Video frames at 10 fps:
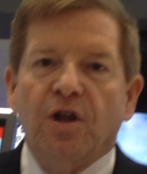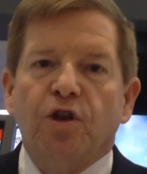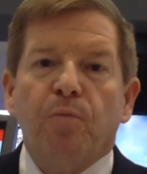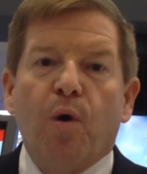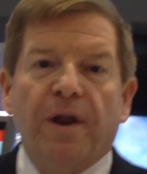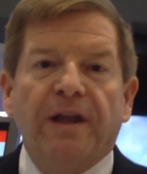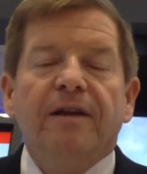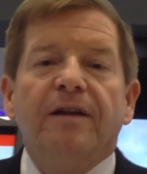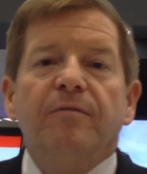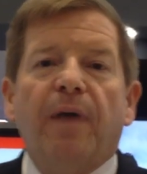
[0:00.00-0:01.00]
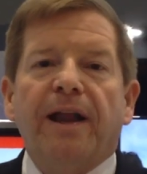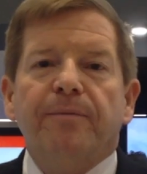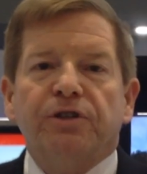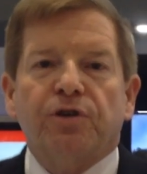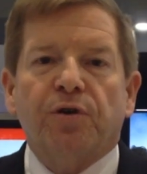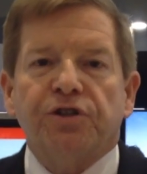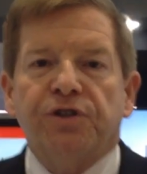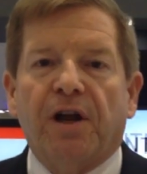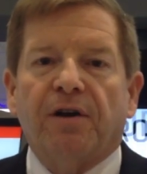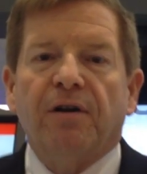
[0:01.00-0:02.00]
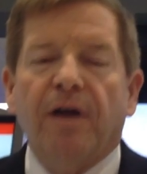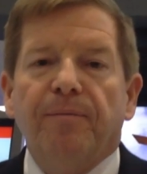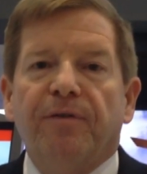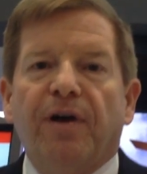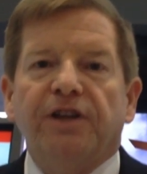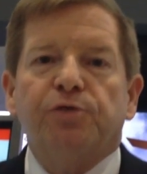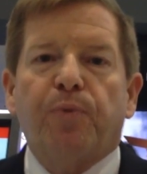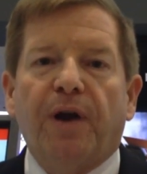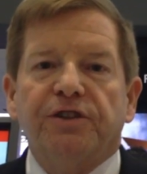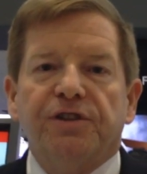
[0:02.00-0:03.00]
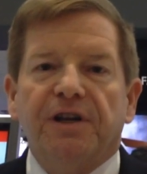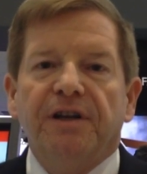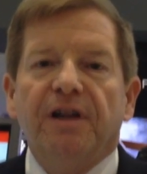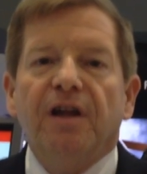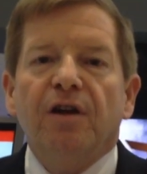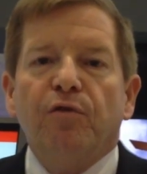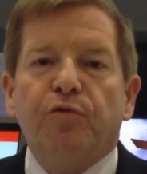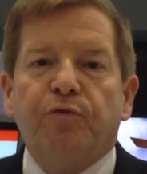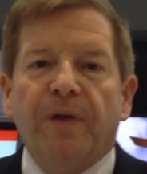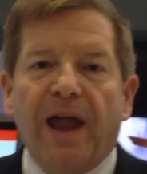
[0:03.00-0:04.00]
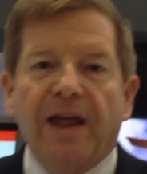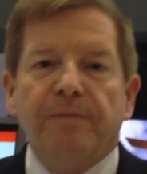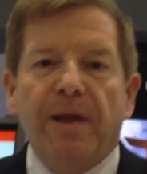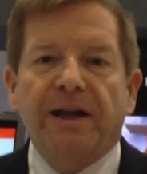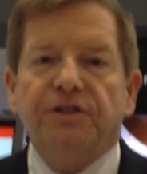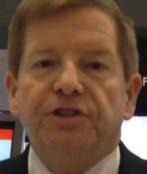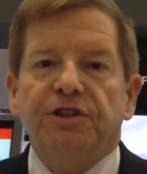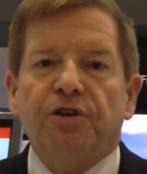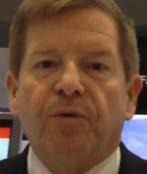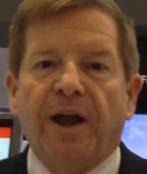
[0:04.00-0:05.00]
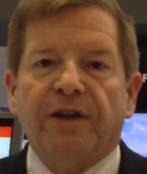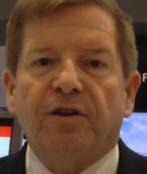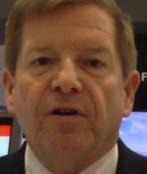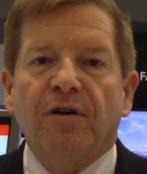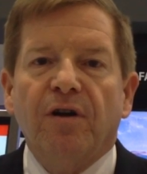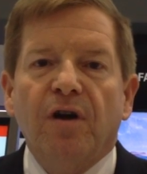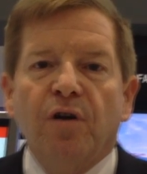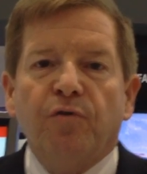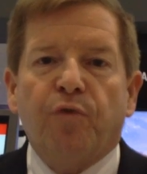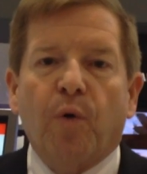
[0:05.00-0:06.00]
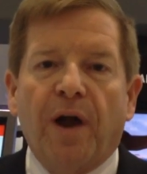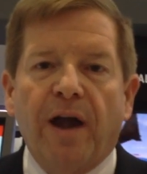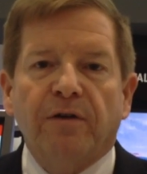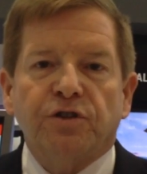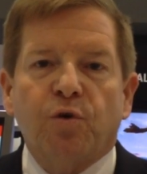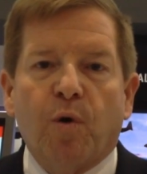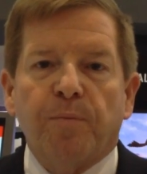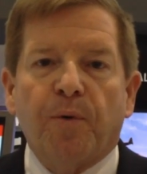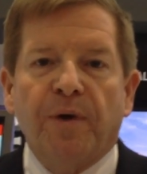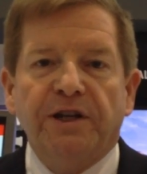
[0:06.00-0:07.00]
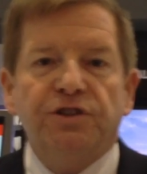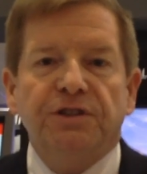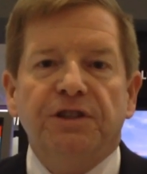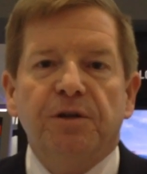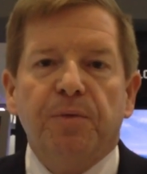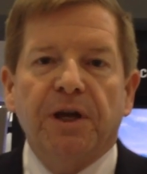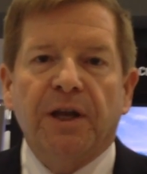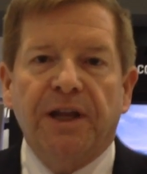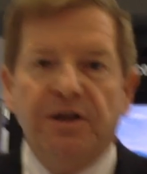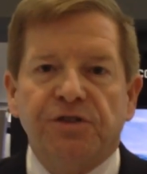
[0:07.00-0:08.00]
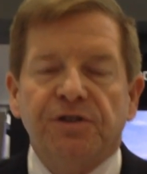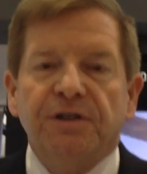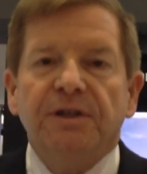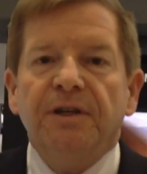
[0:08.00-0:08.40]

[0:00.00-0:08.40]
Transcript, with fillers: Good morning. My name is Chris Tucker. I'm the Vice President and Managing Director for Harris Corporation in the Middle East.